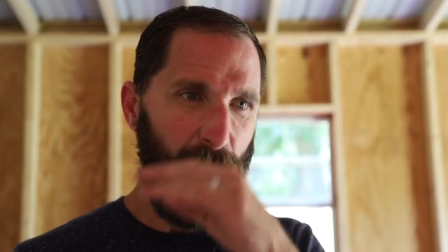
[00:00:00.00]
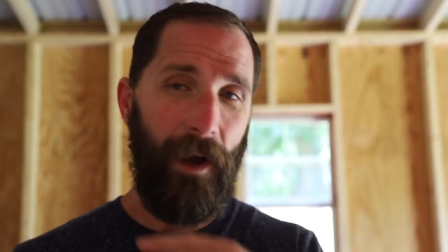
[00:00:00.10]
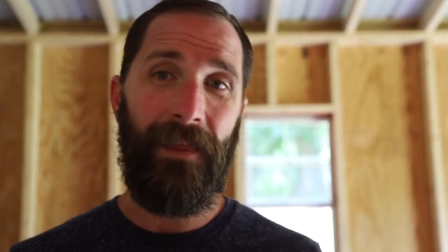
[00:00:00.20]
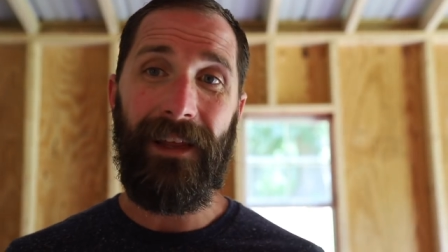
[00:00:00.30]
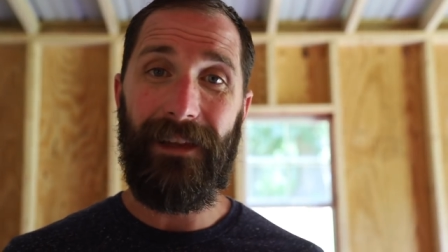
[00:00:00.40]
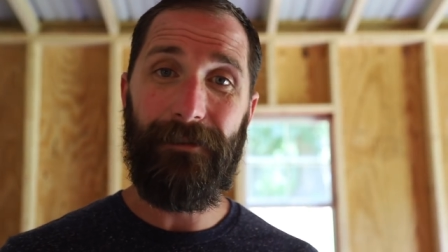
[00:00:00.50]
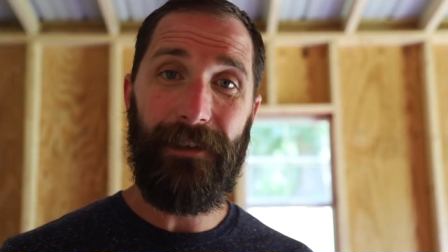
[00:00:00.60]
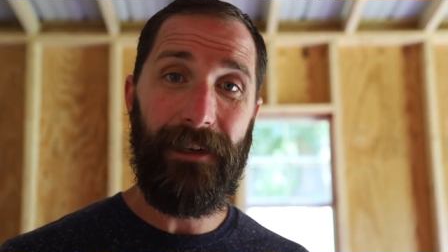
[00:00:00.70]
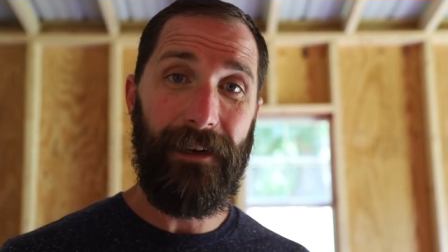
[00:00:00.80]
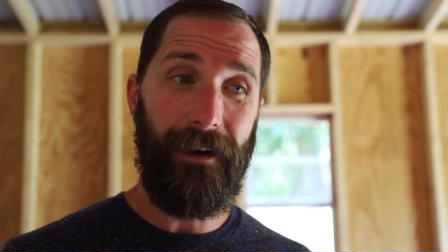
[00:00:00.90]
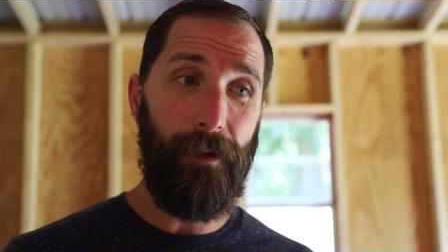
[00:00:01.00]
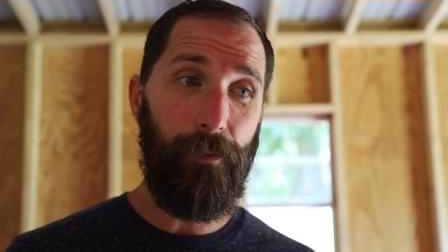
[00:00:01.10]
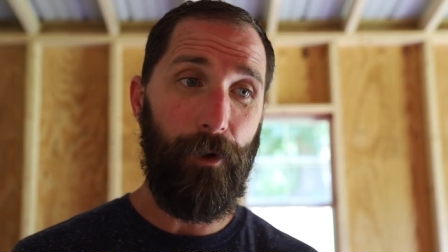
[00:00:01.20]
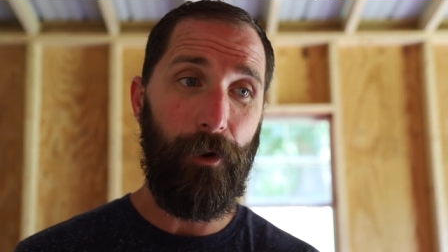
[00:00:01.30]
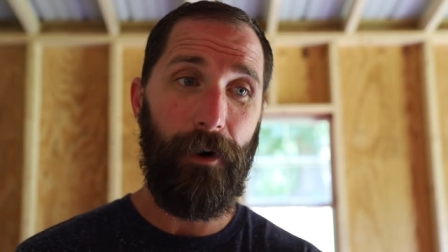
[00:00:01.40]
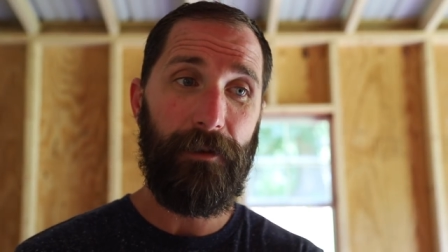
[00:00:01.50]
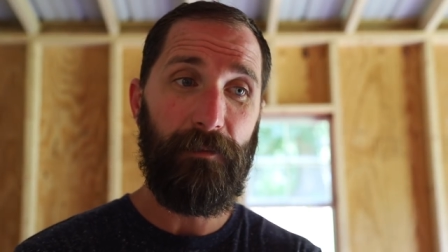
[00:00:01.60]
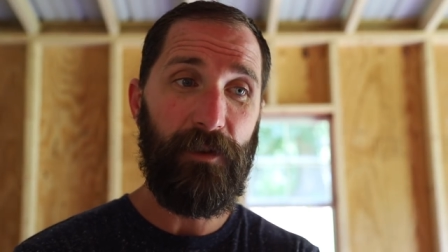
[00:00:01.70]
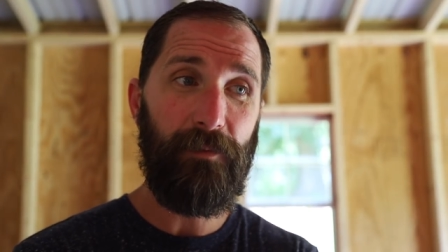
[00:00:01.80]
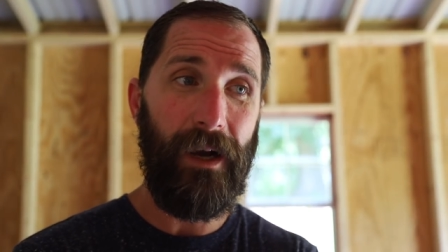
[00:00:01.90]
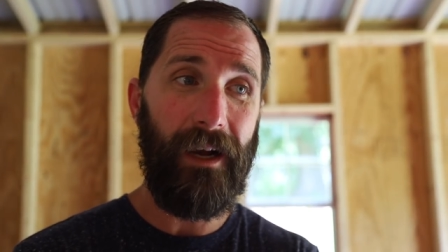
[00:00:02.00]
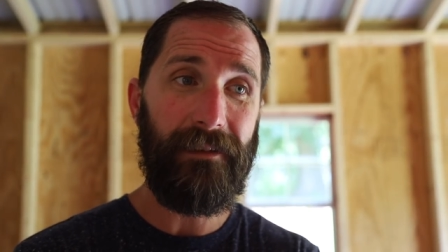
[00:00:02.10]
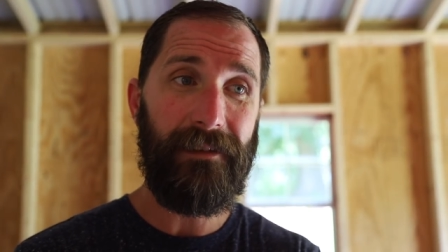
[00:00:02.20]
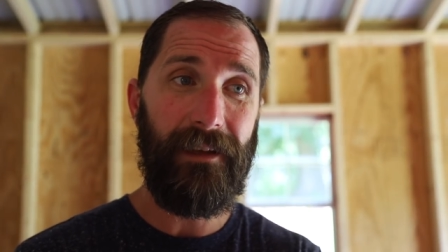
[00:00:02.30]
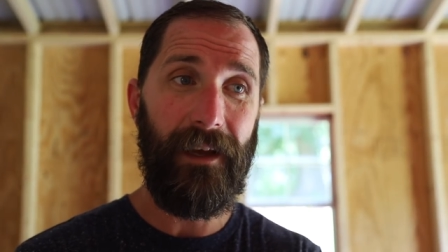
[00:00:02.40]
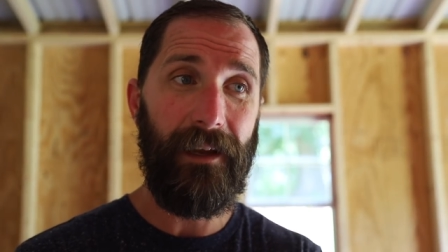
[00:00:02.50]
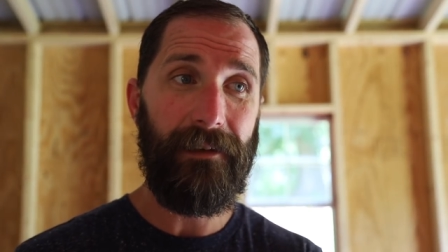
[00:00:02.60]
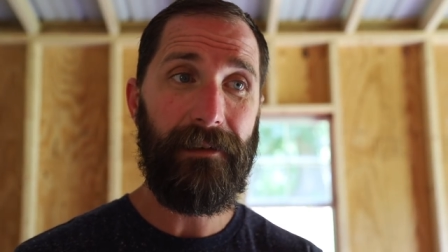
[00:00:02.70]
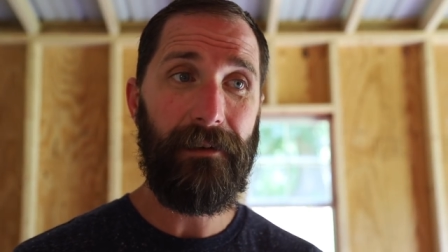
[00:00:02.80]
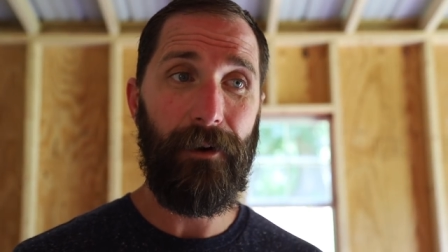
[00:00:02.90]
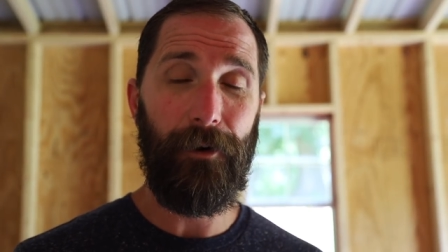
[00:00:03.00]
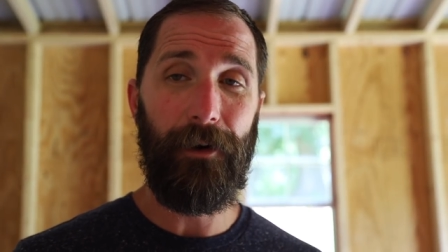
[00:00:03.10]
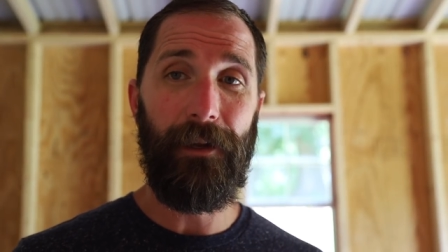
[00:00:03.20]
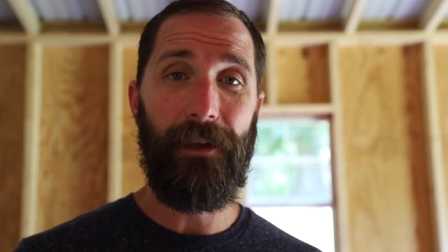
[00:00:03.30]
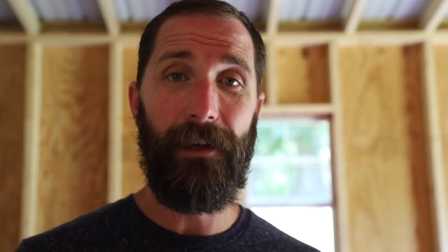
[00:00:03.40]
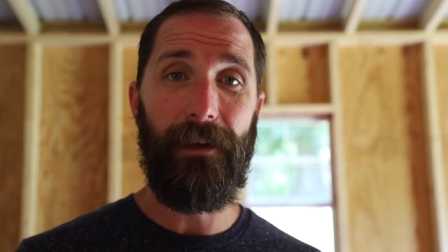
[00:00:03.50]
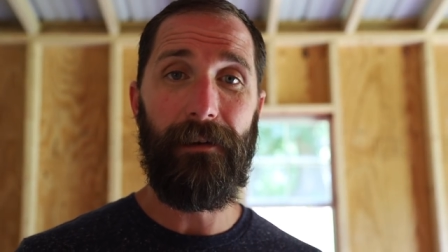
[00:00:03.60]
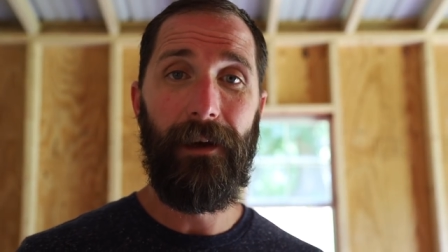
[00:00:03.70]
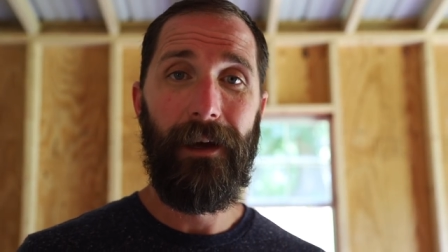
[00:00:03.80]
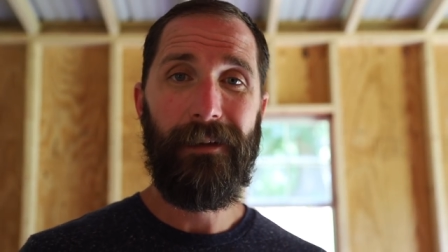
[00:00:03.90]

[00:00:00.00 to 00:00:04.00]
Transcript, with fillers: When they lifted it up, there are some spots that are gonna need